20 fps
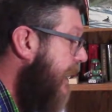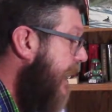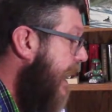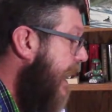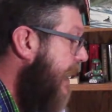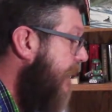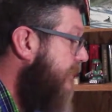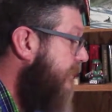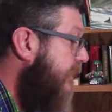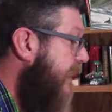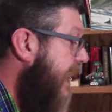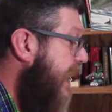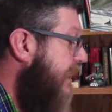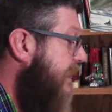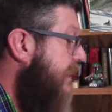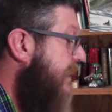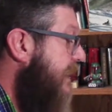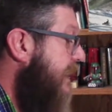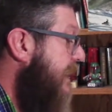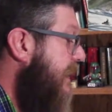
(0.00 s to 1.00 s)
has
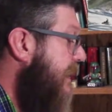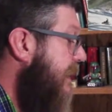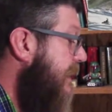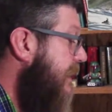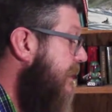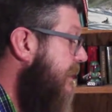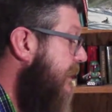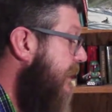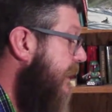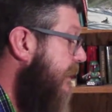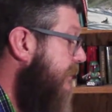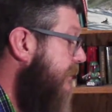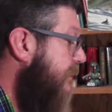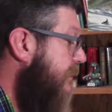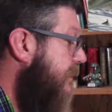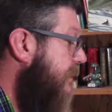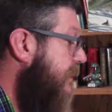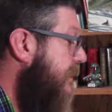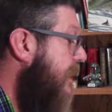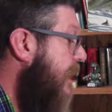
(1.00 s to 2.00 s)
that need, as a
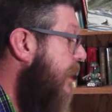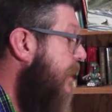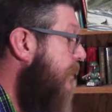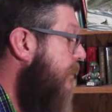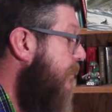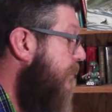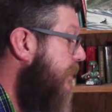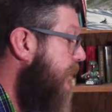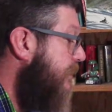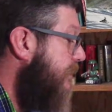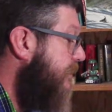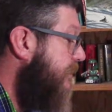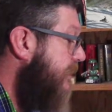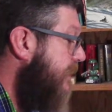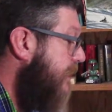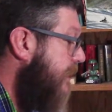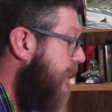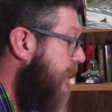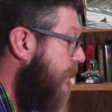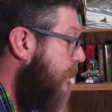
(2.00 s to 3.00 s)
young
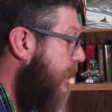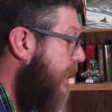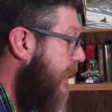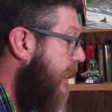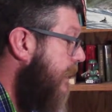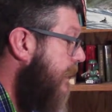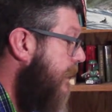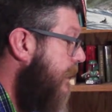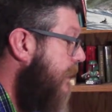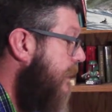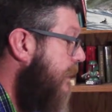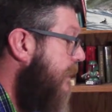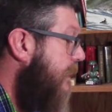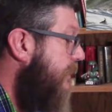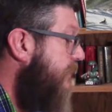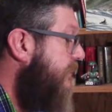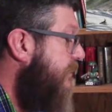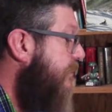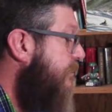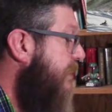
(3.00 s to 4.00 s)
person anyway,
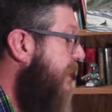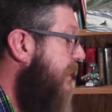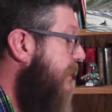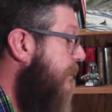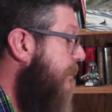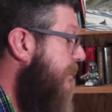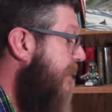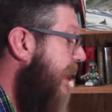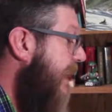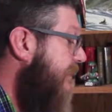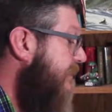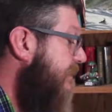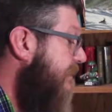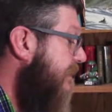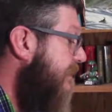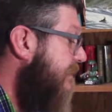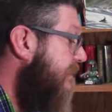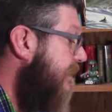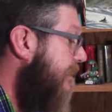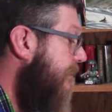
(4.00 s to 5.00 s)
to be the best
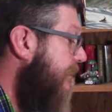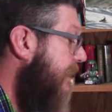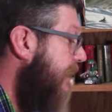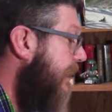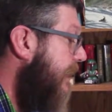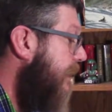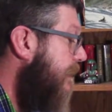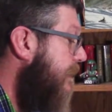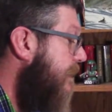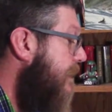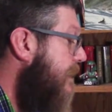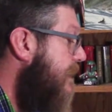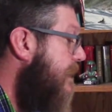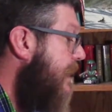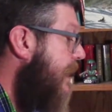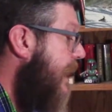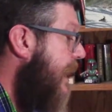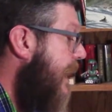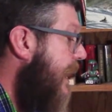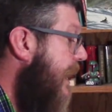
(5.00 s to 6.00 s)
at something.
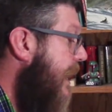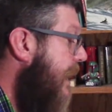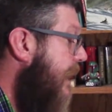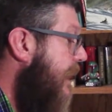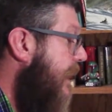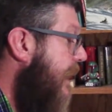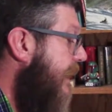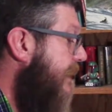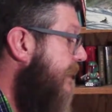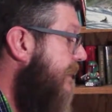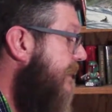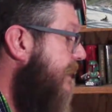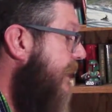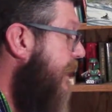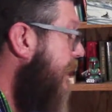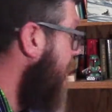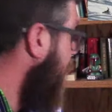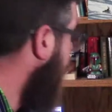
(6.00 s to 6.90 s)
And I think